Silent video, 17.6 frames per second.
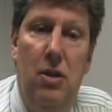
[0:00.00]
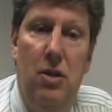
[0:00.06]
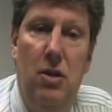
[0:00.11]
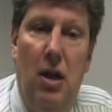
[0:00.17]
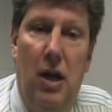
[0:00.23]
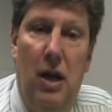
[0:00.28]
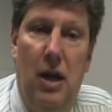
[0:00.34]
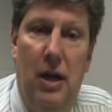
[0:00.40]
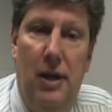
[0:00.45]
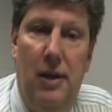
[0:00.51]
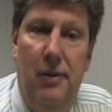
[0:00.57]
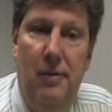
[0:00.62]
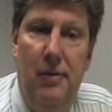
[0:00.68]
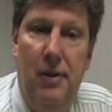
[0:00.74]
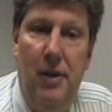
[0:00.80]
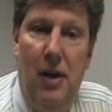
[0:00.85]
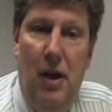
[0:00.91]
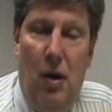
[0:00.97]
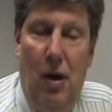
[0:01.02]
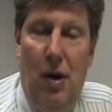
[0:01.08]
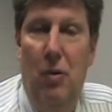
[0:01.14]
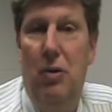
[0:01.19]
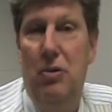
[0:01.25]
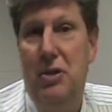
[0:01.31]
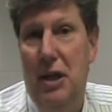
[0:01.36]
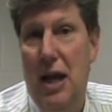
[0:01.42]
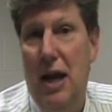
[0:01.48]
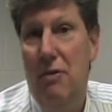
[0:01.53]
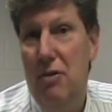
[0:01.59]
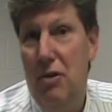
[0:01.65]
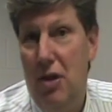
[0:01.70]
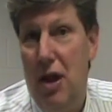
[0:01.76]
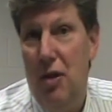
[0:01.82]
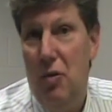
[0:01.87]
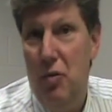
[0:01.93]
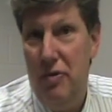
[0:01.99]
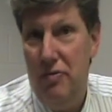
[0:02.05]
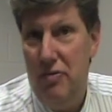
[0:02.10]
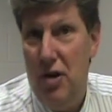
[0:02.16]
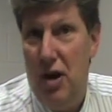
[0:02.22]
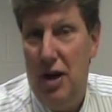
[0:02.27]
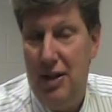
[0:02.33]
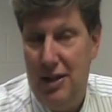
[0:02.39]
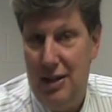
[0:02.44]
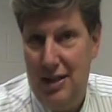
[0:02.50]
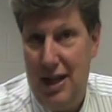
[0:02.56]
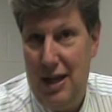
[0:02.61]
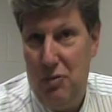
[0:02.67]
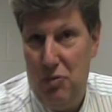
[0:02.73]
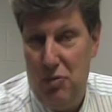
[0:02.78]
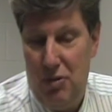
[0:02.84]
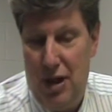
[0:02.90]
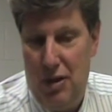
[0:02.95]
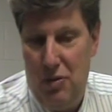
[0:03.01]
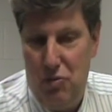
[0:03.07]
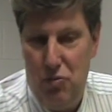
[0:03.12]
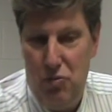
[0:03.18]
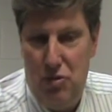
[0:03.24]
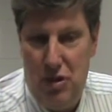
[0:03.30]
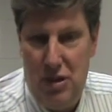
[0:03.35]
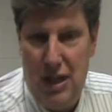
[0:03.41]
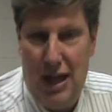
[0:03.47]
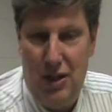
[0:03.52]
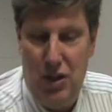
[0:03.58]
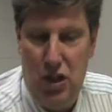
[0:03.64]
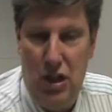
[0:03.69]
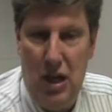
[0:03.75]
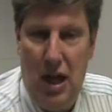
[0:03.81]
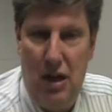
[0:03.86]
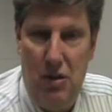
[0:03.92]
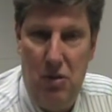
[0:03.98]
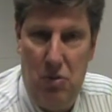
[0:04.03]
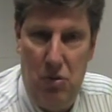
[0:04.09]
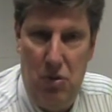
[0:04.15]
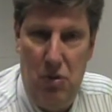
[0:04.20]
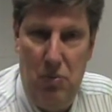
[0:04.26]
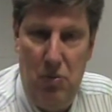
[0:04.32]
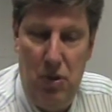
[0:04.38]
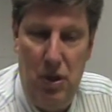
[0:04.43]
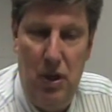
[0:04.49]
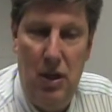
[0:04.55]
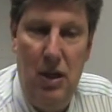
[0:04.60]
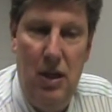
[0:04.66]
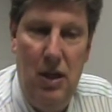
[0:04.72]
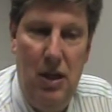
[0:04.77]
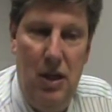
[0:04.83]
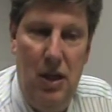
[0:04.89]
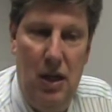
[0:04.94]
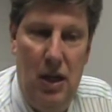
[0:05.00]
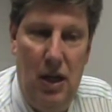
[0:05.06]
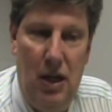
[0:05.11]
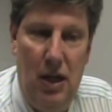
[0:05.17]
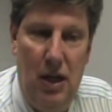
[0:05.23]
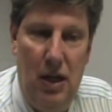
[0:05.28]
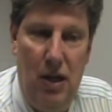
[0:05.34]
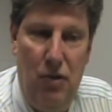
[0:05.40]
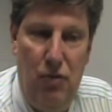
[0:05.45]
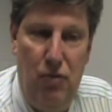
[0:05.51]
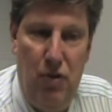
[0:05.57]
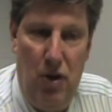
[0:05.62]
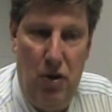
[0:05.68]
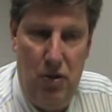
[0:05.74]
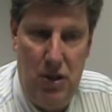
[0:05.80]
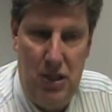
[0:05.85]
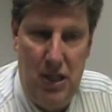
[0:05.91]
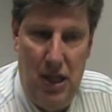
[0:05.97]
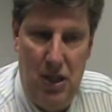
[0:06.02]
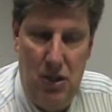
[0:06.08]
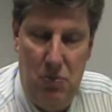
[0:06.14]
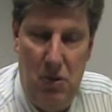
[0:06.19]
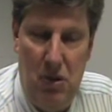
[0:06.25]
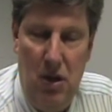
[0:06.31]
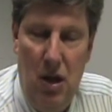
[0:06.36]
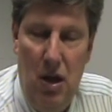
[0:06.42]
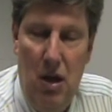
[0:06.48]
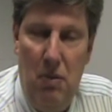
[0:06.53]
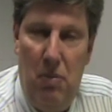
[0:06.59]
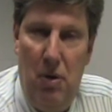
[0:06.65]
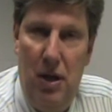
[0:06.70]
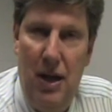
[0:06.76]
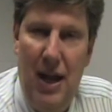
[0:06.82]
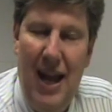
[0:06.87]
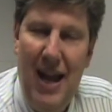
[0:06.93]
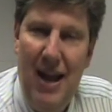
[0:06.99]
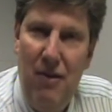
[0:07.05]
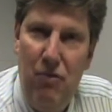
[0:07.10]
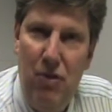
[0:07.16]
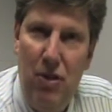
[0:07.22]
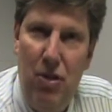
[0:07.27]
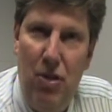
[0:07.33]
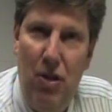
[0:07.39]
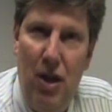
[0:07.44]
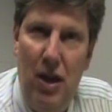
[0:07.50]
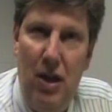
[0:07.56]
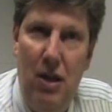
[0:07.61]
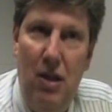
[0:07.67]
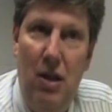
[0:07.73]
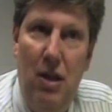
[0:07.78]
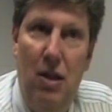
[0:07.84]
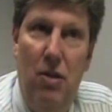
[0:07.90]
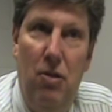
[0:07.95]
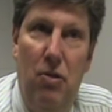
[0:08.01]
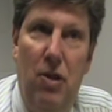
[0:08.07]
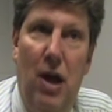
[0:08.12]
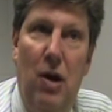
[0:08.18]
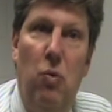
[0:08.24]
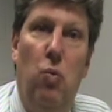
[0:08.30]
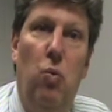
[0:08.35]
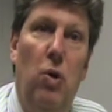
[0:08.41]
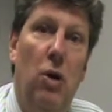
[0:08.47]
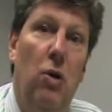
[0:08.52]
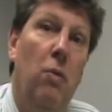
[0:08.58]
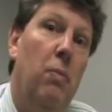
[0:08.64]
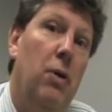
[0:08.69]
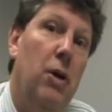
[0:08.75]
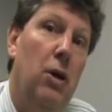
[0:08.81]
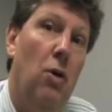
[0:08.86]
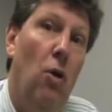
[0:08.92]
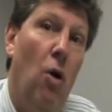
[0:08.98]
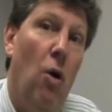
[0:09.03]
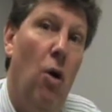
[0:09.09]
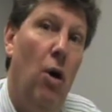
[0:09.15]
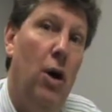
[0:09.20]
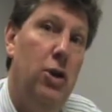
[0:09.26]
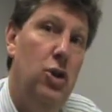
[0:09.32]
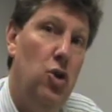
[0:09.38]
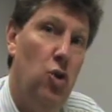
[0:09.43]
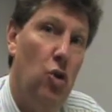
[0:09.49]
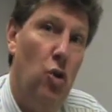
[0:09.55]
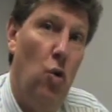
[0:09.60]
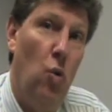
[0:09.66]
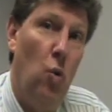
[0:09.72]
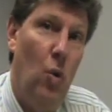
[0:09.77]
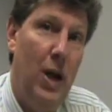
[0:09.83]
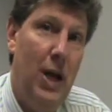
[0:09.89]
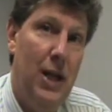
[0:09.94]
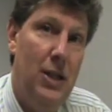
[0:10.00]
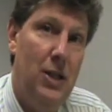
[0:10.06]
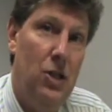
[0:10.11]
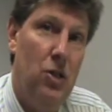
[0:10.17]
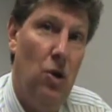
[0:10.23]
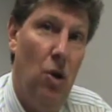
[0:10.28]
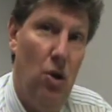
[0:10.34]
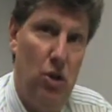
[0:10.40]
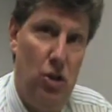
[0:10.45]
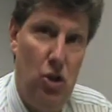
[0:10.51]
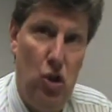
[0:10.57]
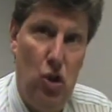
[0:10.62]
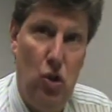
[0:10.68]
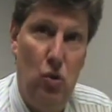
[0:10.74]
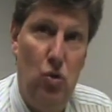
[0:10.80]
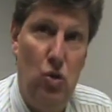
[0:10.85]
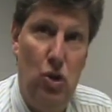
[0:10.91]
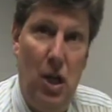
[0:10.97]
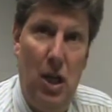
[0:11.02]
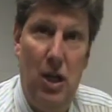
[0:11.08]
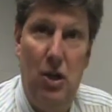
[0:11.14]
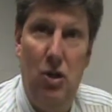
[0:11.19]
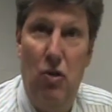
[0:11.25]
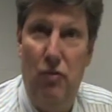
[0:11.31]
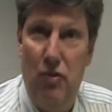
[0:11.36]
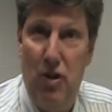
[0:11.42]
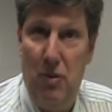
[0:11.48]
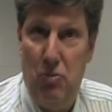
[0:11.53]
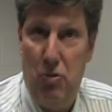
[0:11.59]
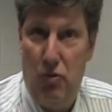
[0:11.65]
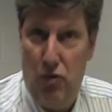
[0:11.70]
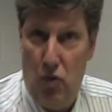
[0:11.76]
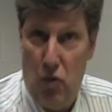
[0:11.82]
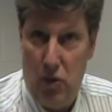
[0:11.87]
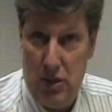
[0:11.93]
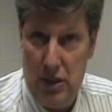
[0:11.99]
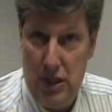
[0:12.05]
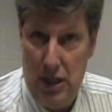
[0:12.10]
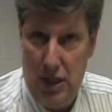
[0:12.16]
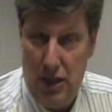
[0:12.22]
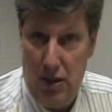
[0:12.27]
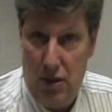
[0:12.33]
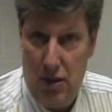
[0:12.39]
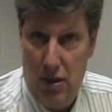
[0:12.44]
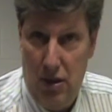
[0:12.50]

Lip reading: Well, I won't say everything we've done, because that's actually not going to be a fair assessment, but everything that will be on your quiz on Tuesday, November 14th.